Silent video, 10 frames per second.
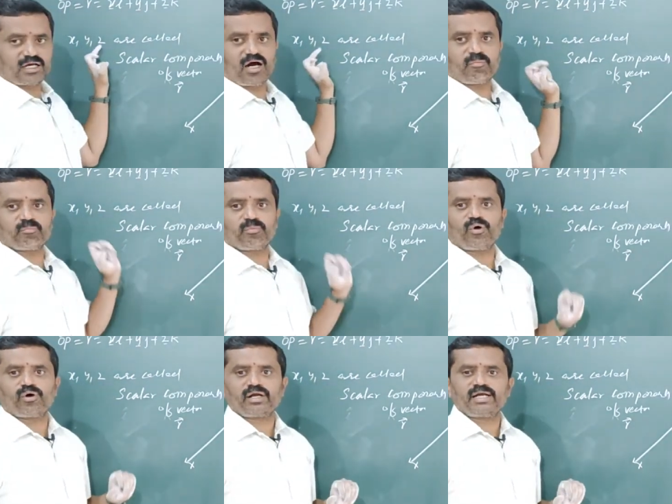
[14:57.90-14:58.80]

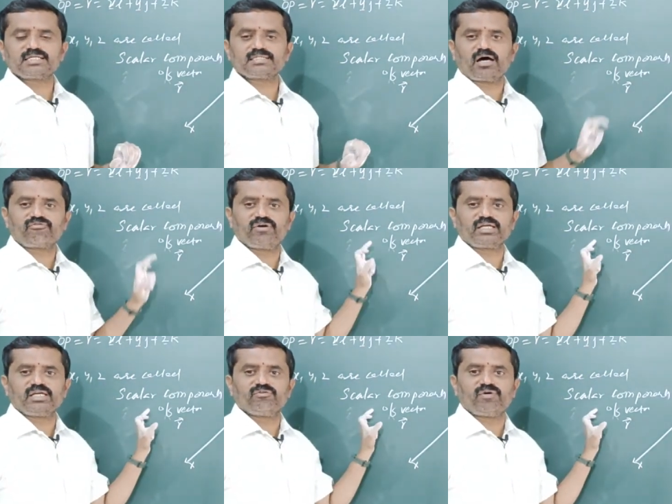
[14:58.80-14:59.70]
components of a
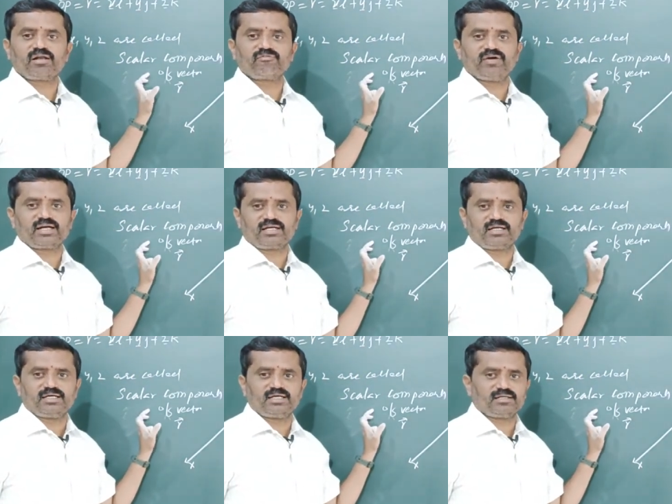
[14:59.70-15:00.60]
given
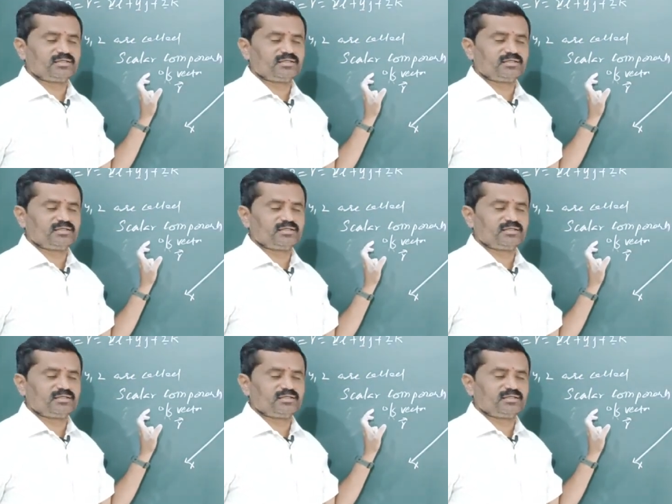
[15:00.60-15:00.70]
vector.